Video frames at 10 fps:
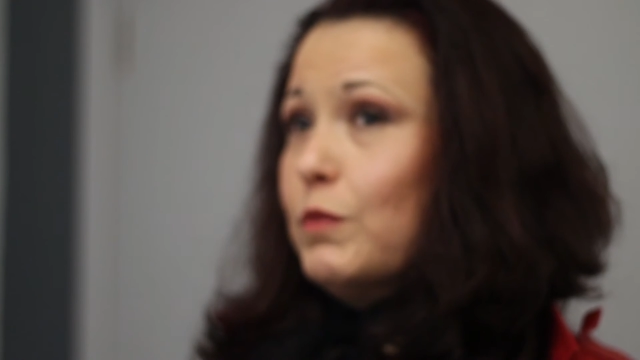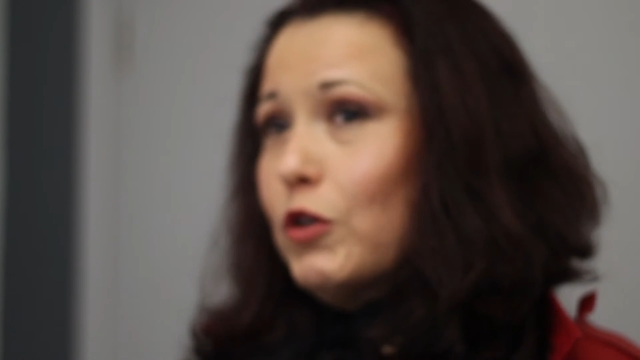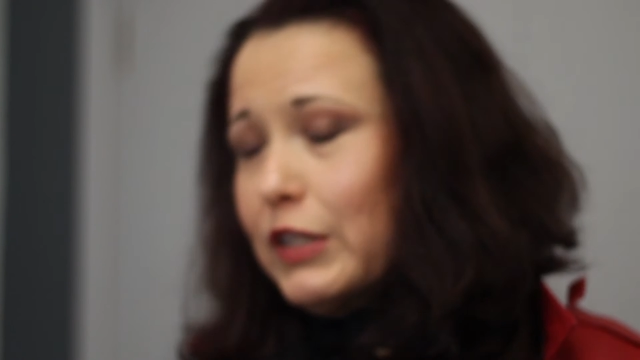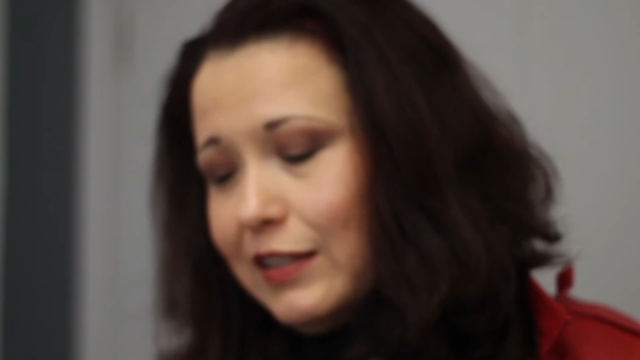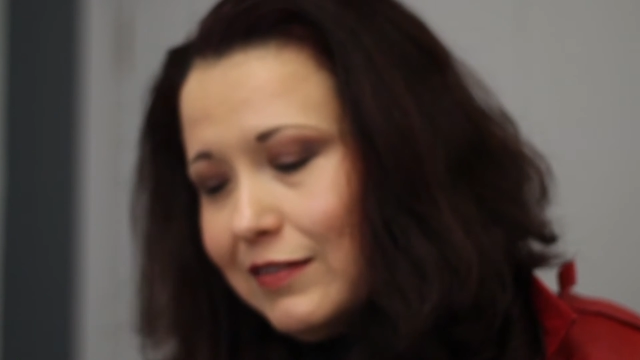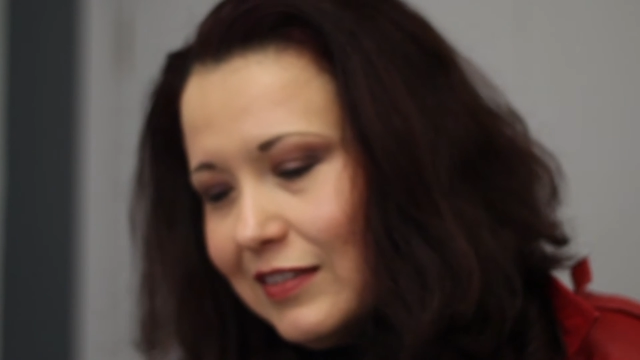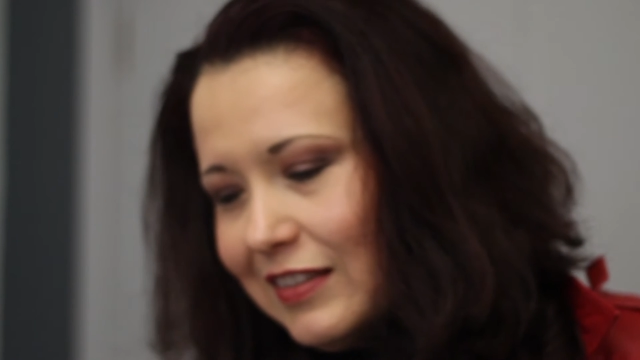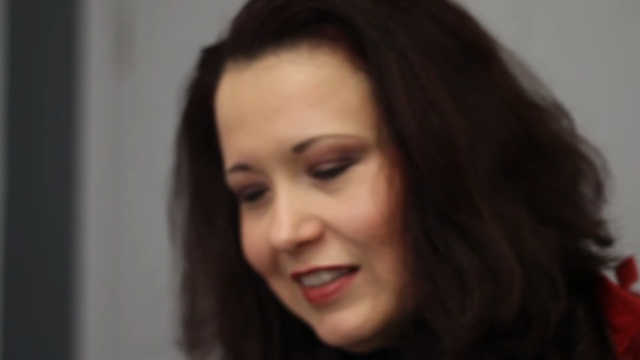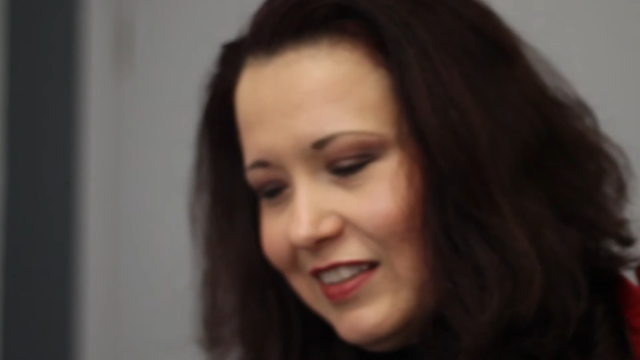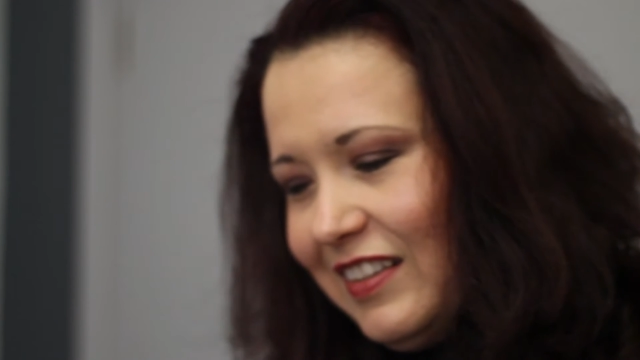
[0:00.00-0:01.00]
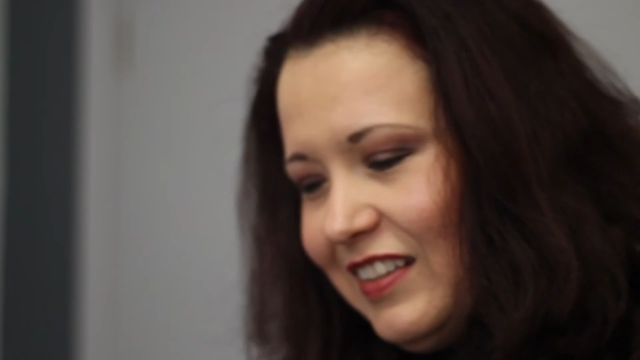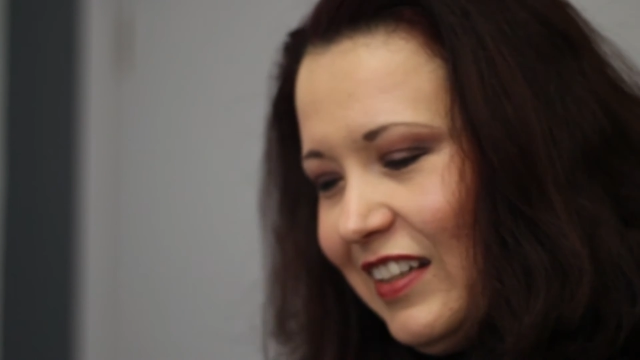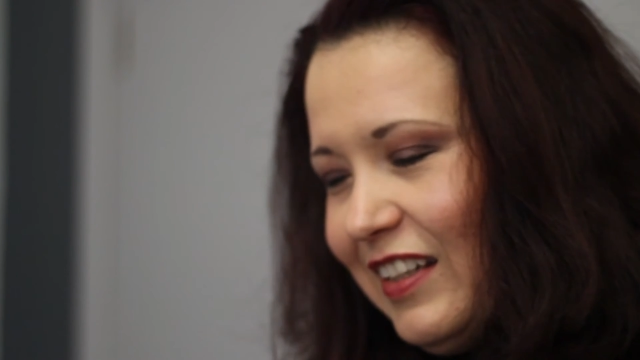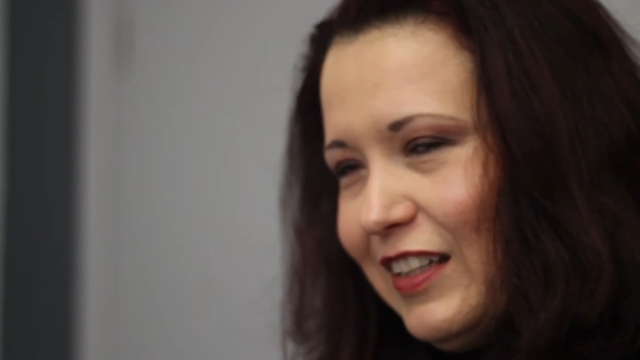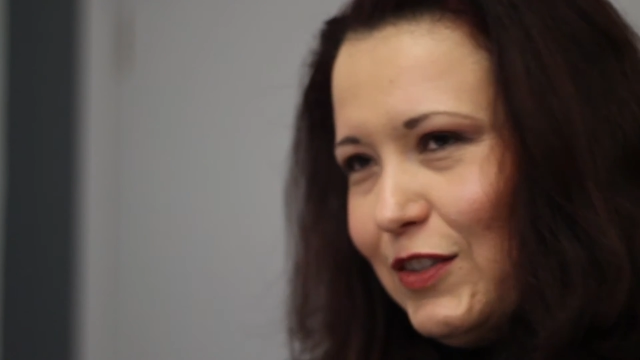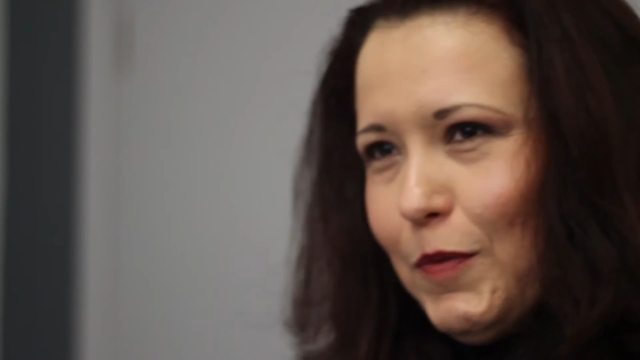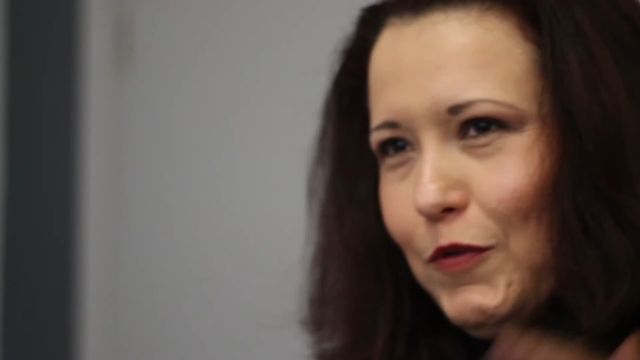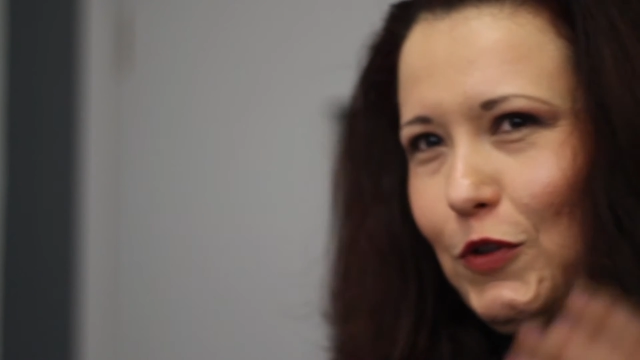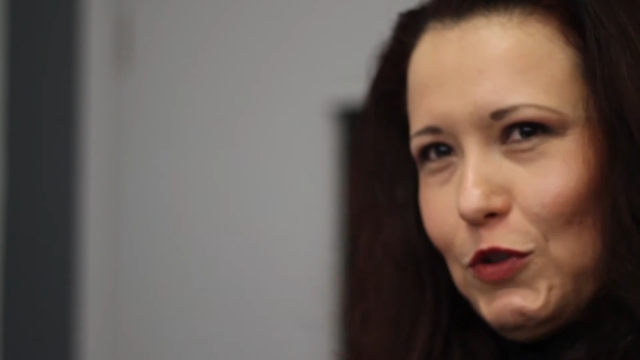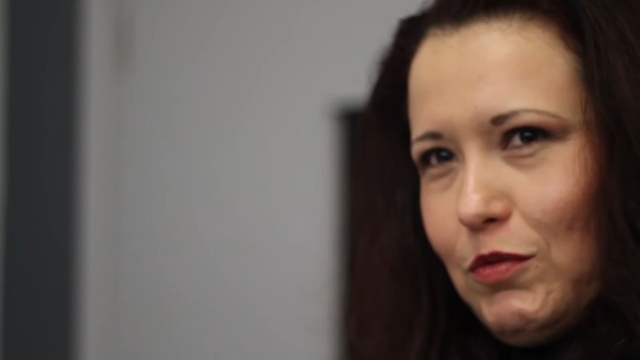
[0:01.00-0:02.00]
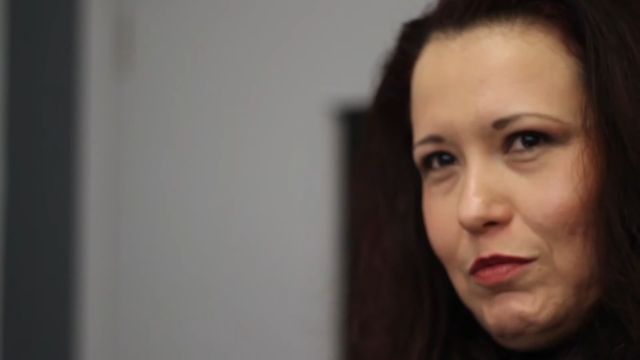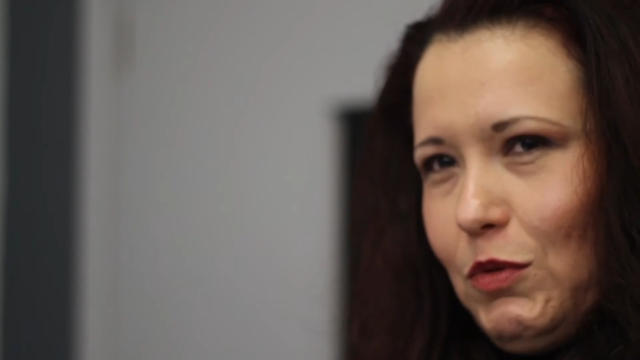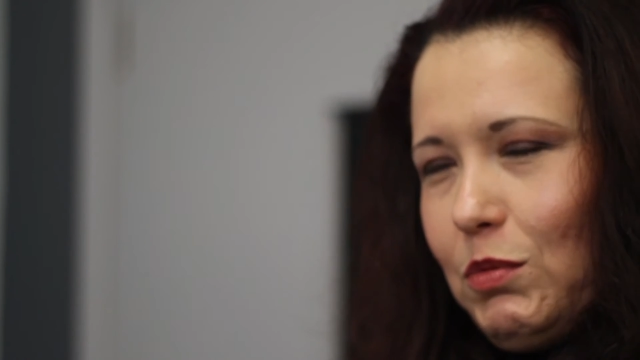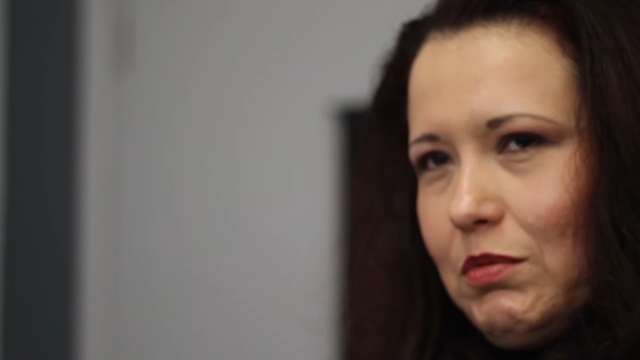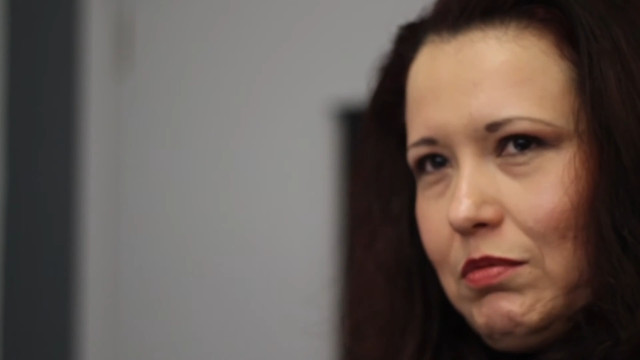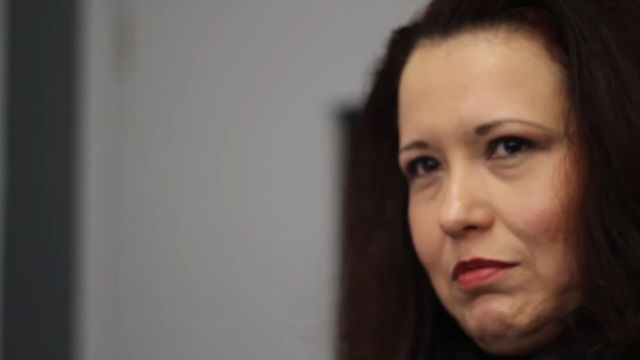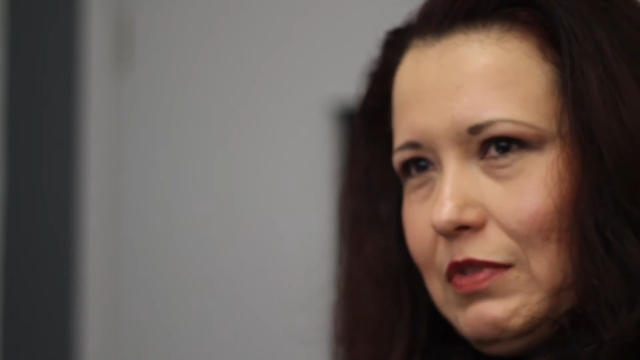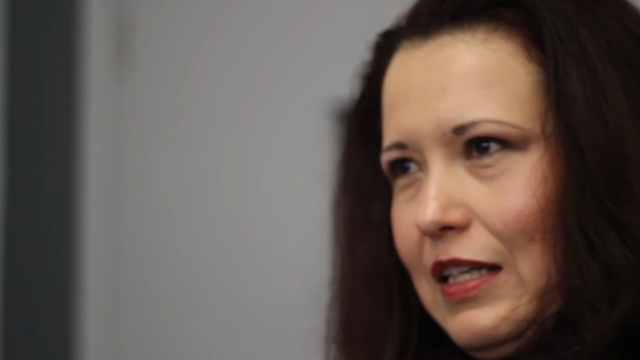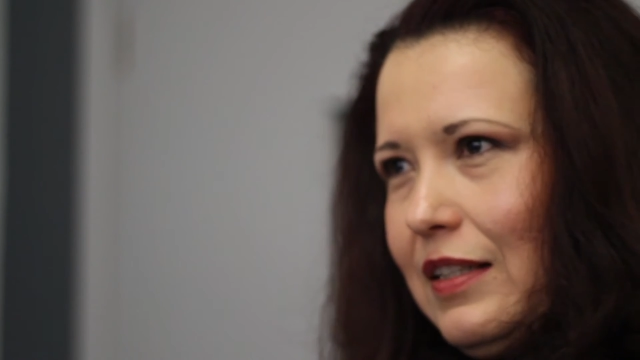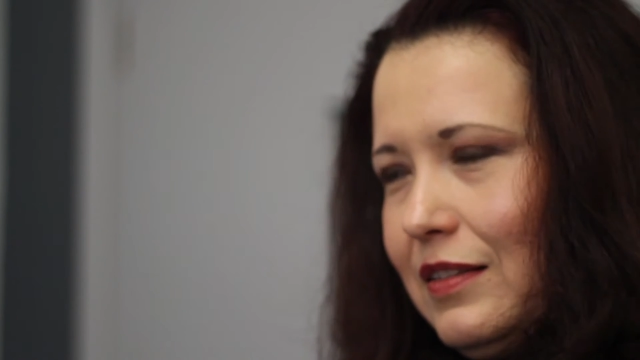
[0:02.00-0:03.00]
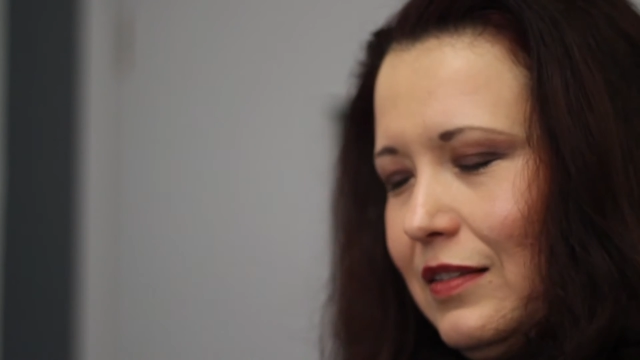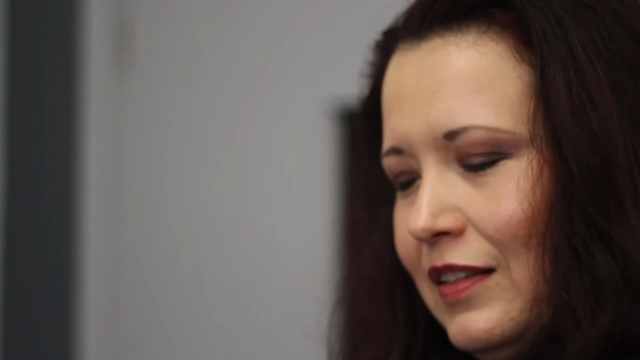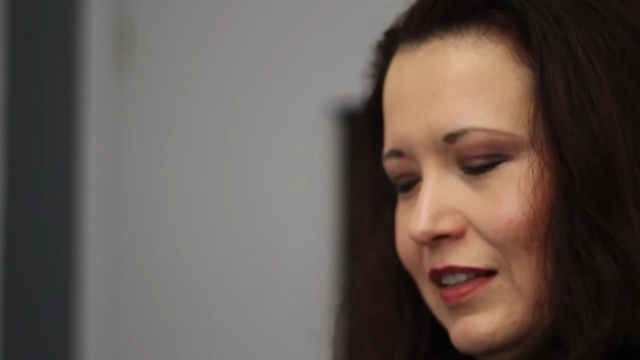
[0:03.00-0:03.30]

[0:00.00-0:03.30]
of money. Uh, some of us do that.